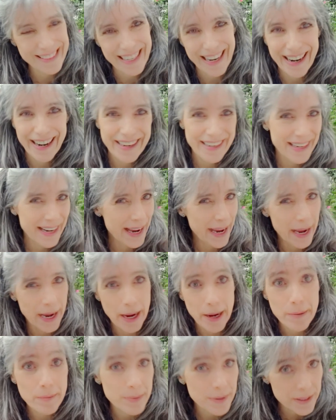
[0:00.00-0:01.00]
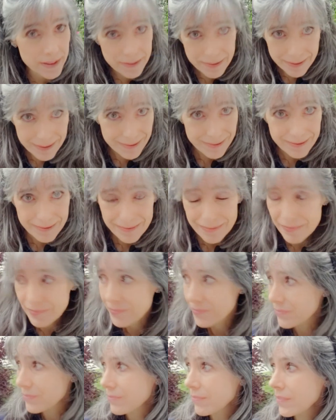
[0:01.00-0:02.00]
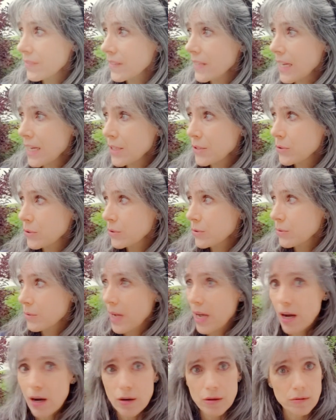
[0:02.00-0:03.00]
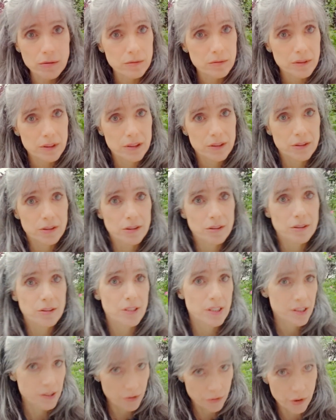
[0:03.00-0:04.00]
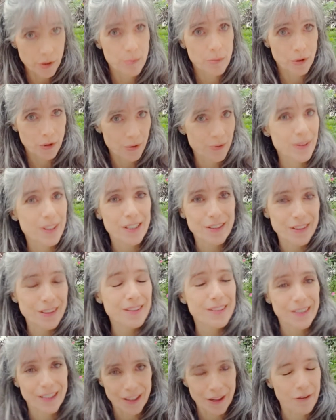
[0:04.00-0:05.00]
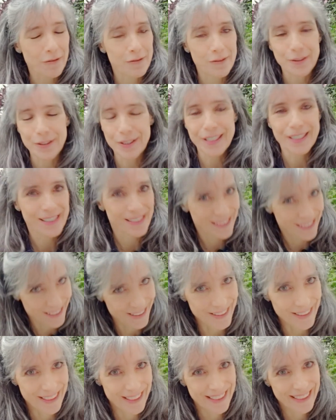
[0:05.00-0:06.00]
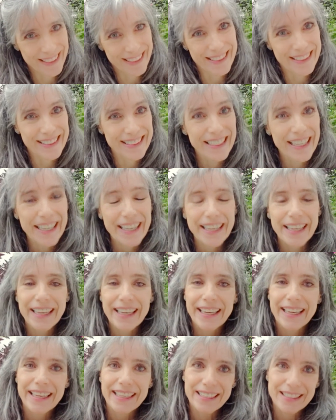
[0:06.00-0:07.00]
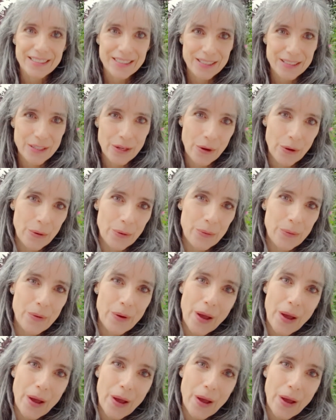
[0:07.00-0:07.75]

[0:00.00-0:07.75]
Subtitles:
are happy. They do well under extreme conditions and are very sturdy. And so